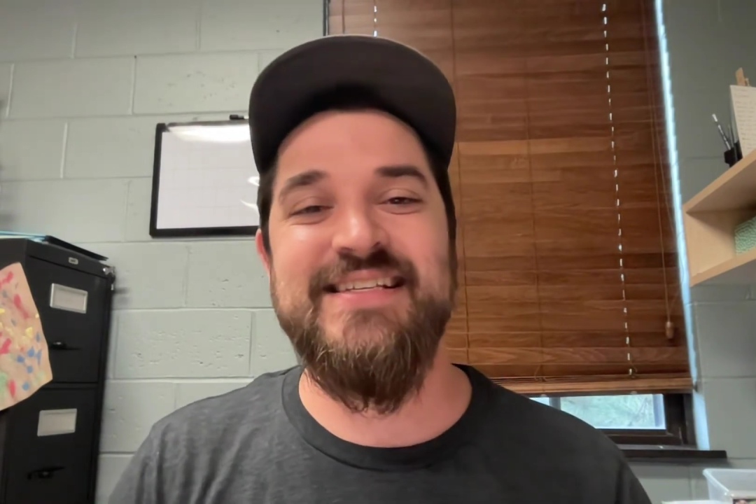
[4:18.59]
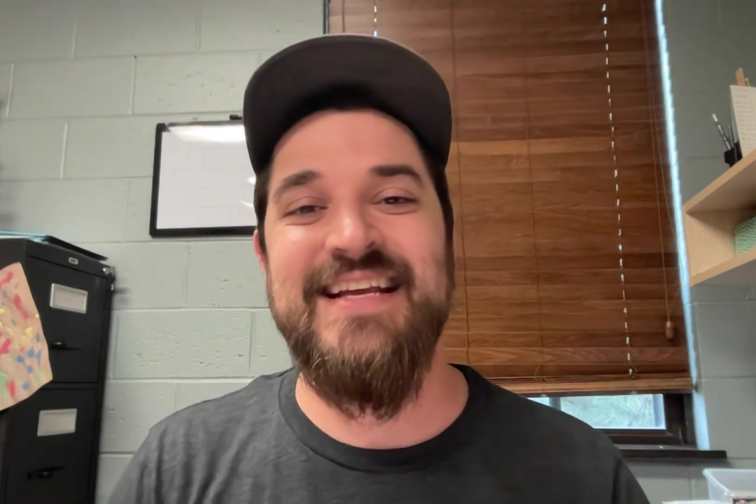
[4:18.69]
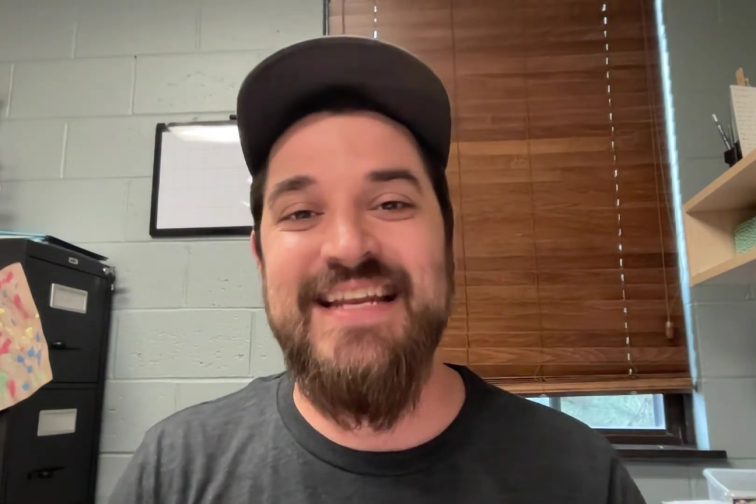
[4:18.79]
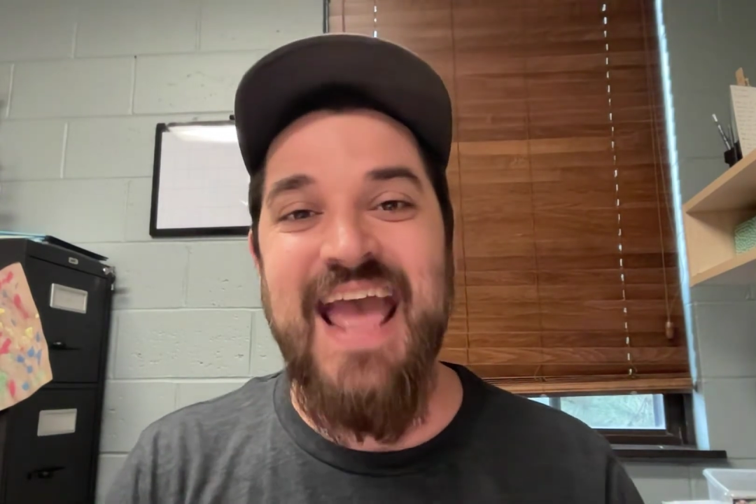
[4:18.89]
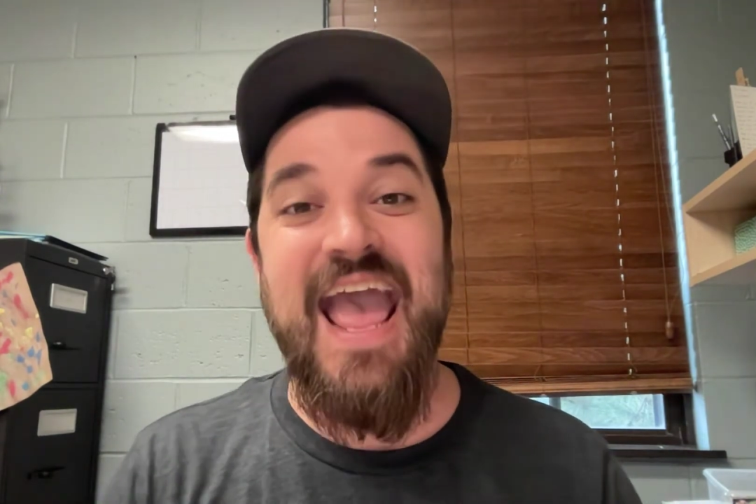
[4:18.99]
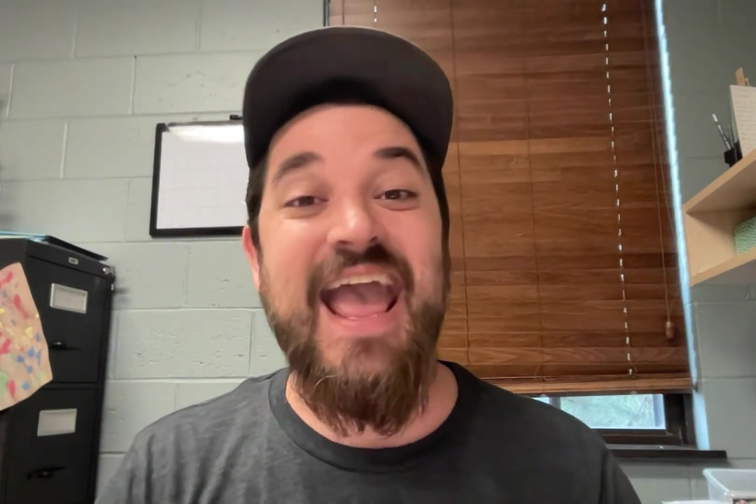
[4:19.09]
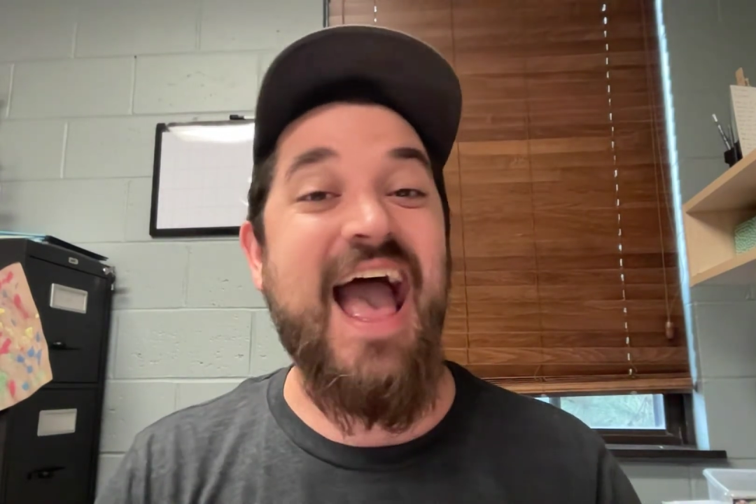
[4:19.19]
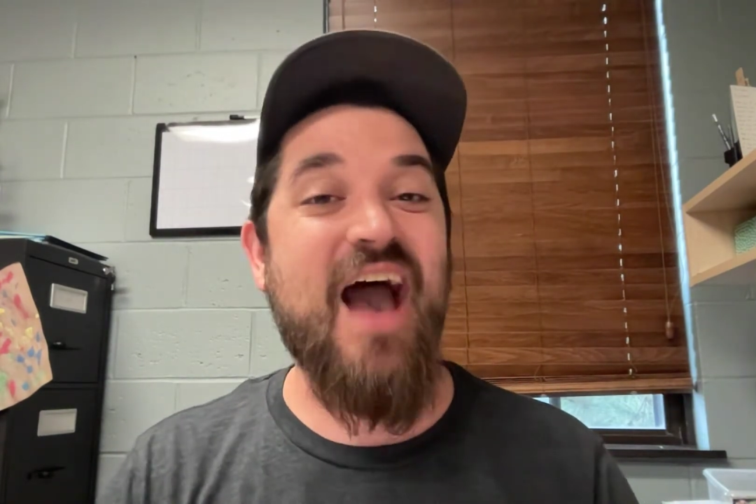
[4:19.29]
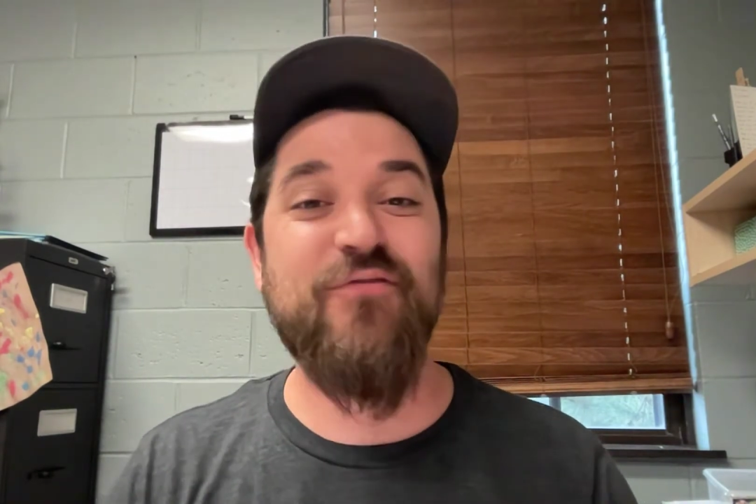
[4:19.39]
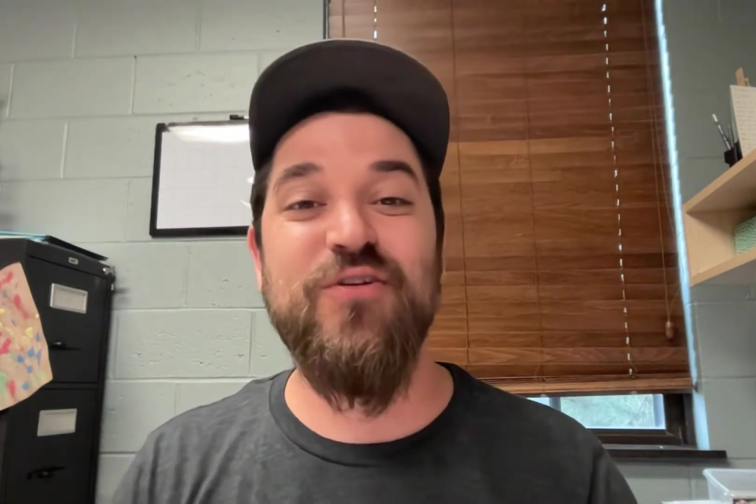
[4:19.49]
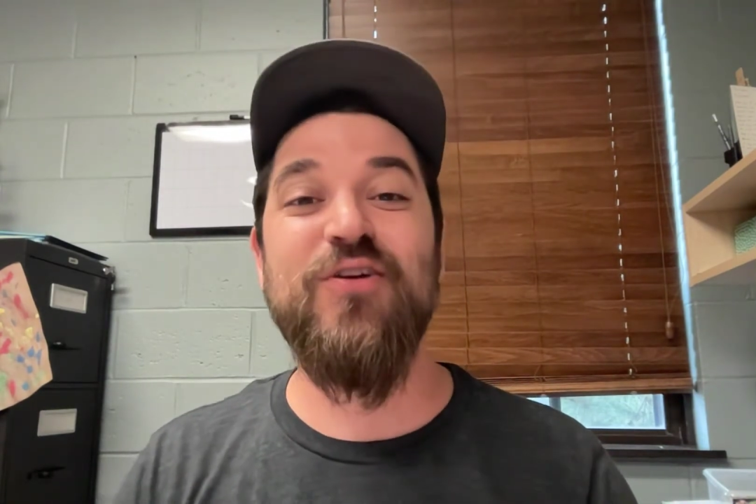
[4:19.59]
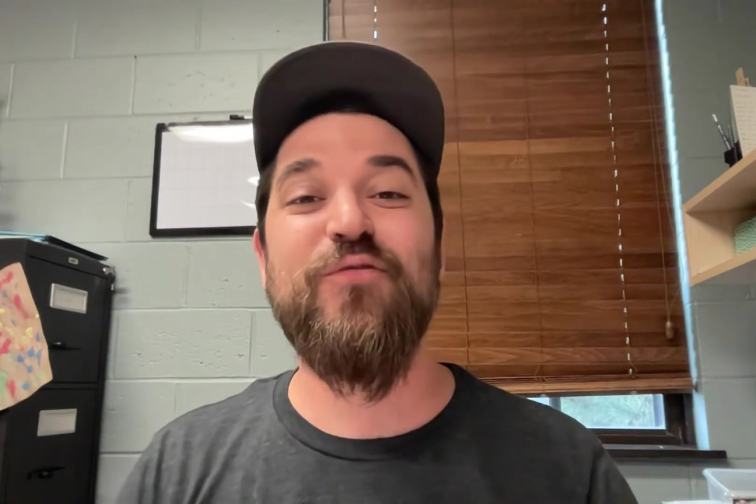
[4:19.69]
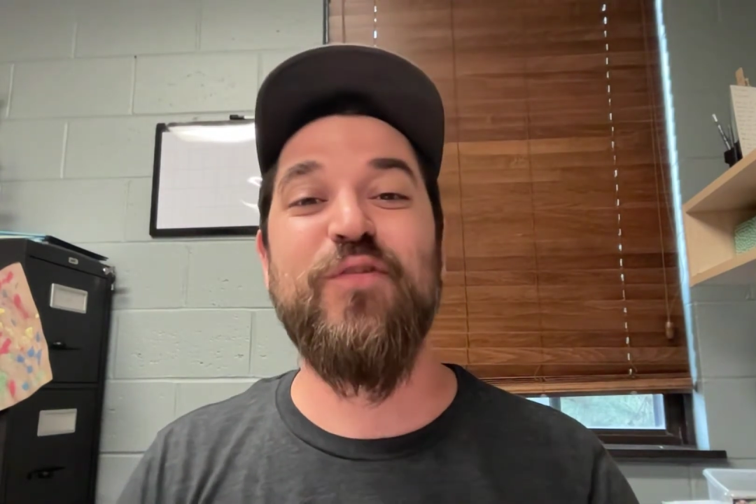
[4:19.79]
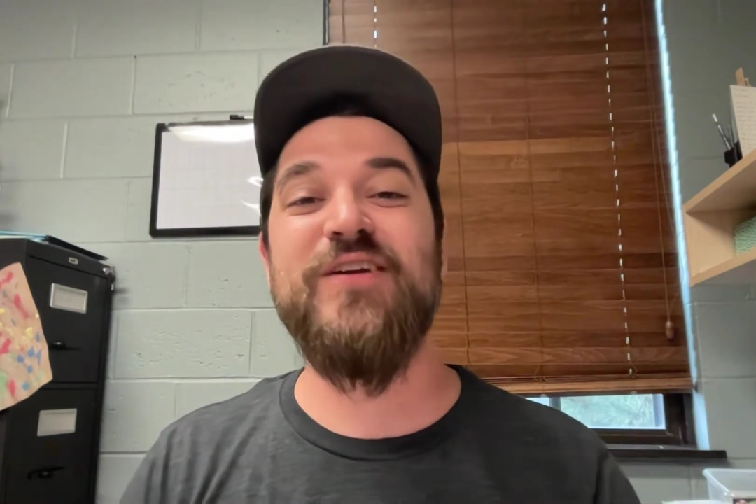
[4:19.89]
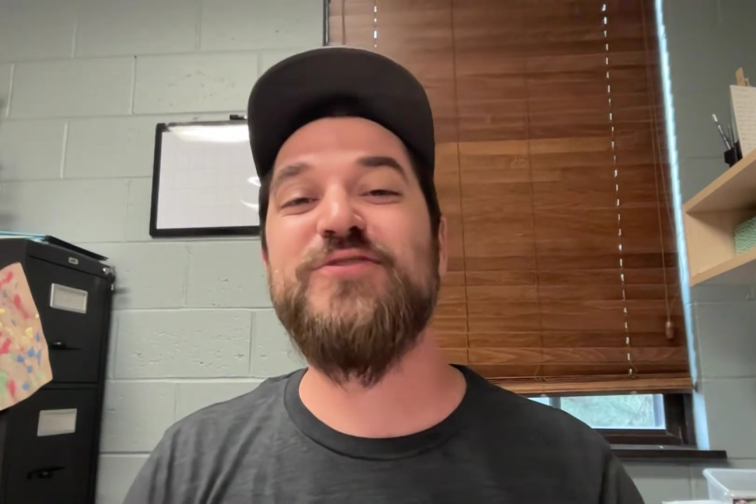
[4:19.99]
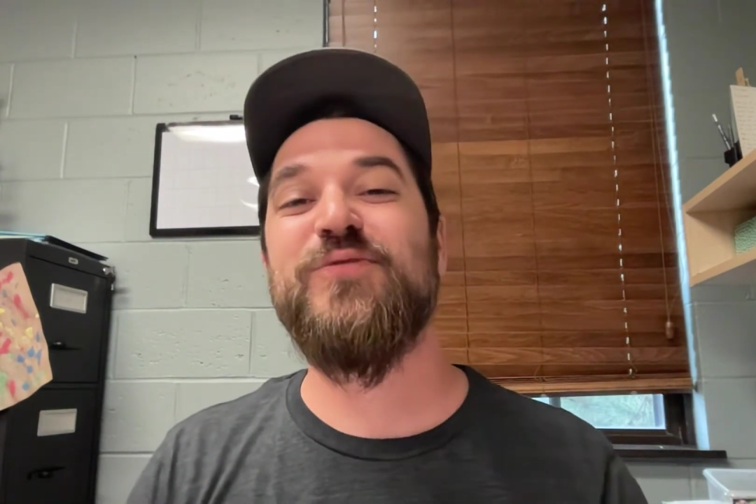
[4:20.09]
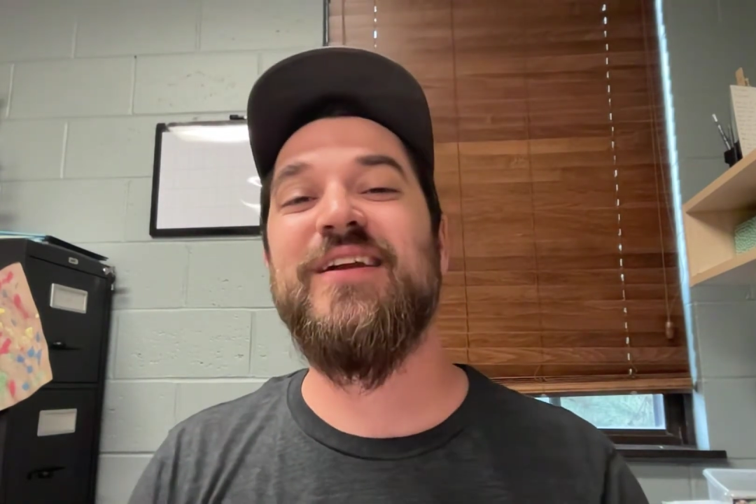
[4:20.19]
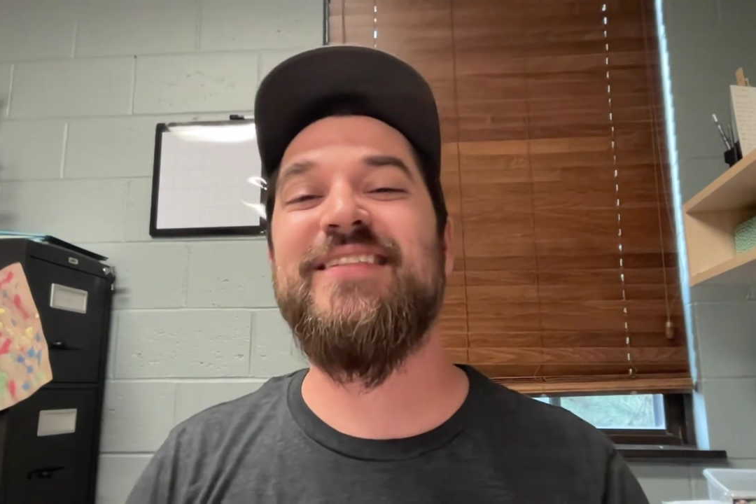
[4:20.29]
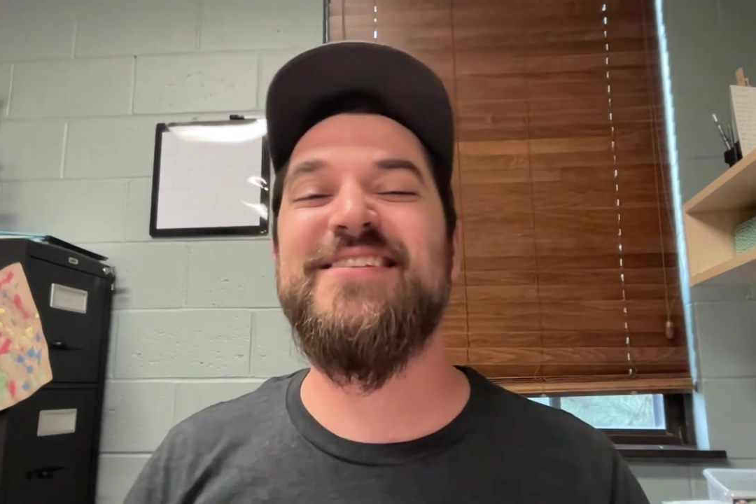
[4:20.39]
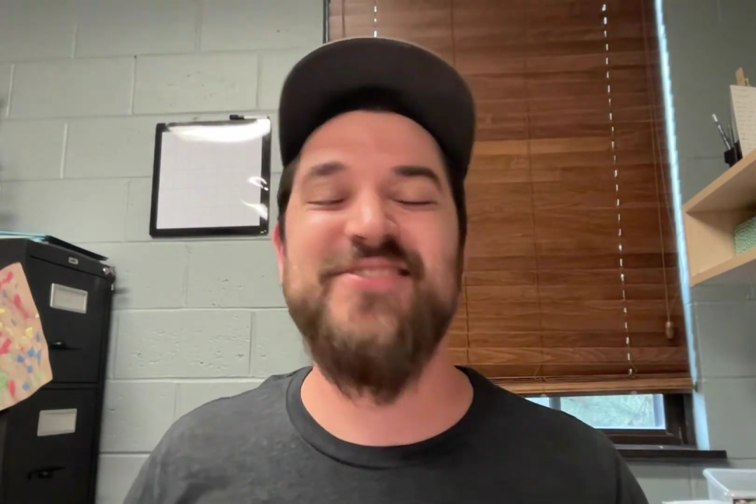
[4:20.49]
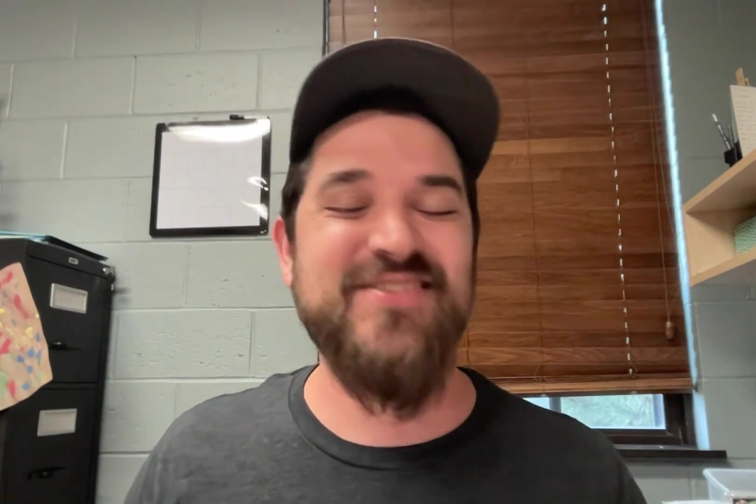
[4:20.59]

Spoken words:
Today, after you're finished reading this,